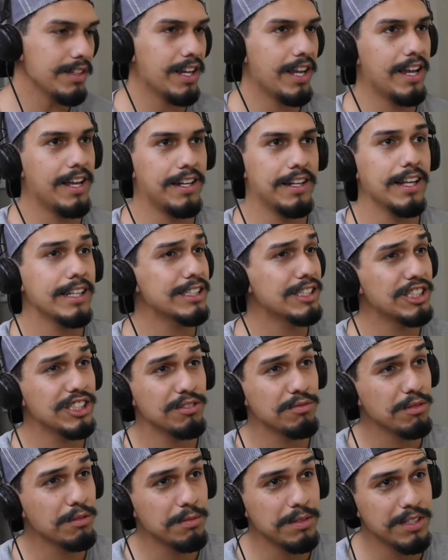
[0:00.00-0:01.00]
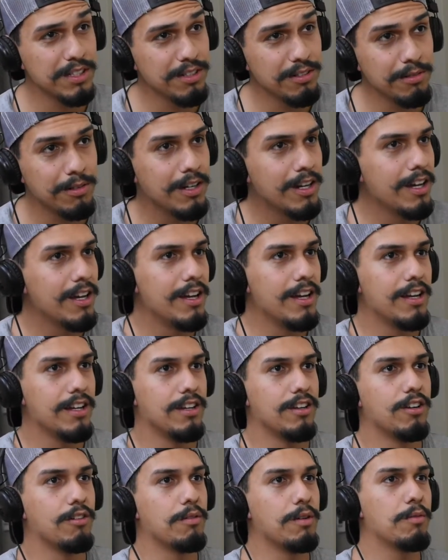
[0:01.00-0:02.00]
And that's just what we do. we
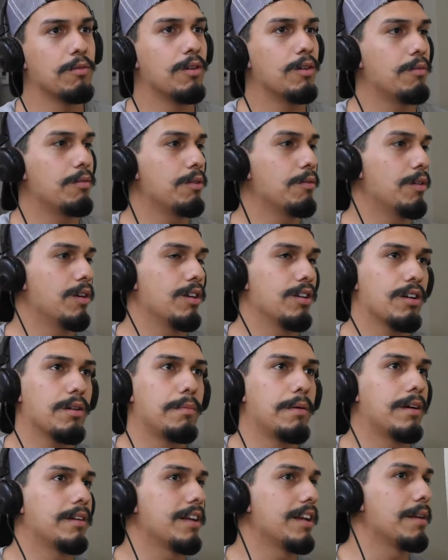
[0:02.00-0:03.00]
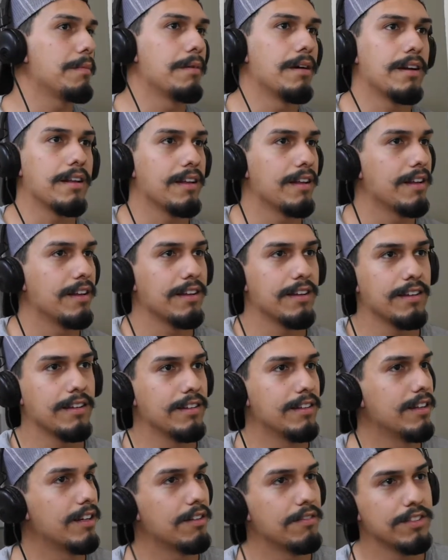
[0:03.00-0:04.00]
don't want to look upon anybody.
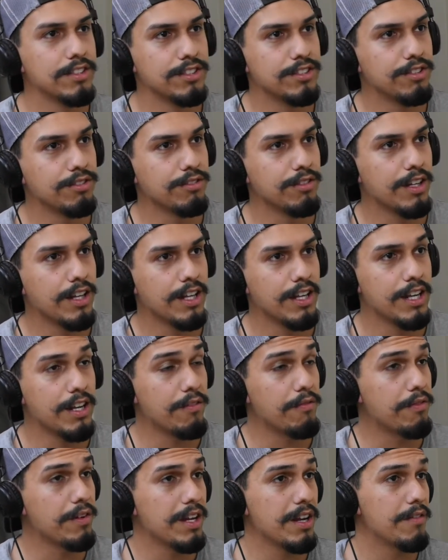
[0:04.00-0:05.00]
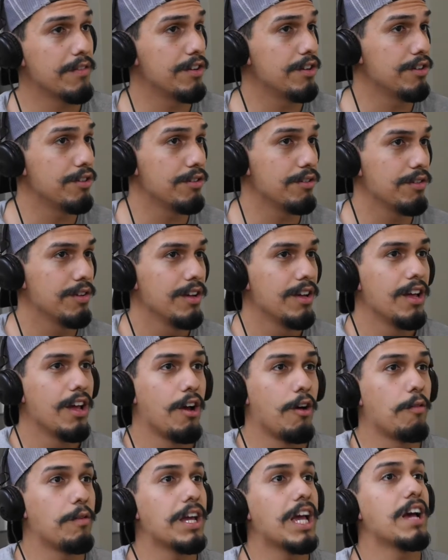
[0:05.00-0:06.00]
None of us do. And if we ever do,
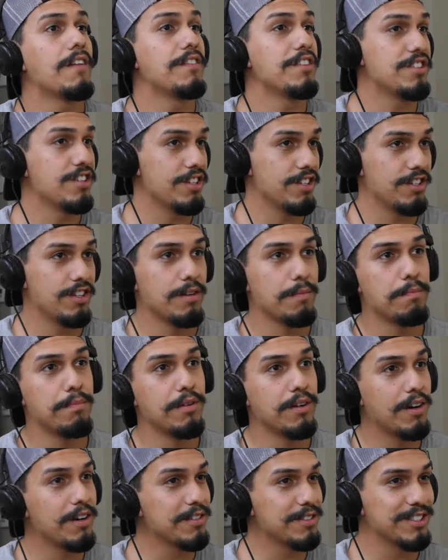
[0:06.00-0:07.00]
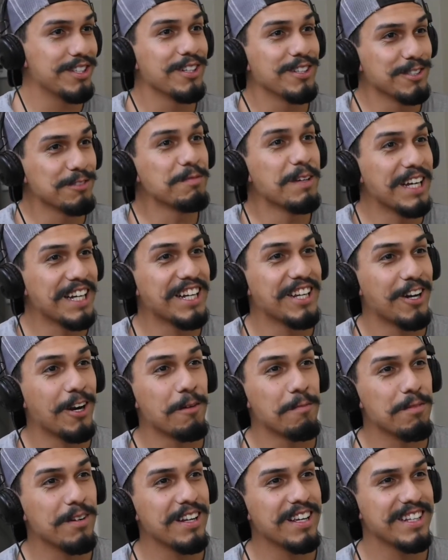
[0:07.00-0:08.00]
we have each other to put ourselves back in our
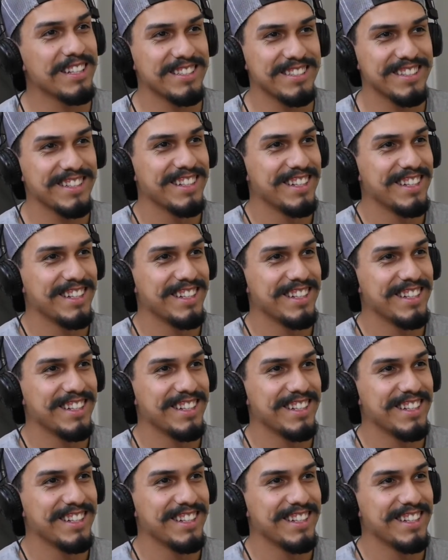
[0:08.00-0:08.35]
place.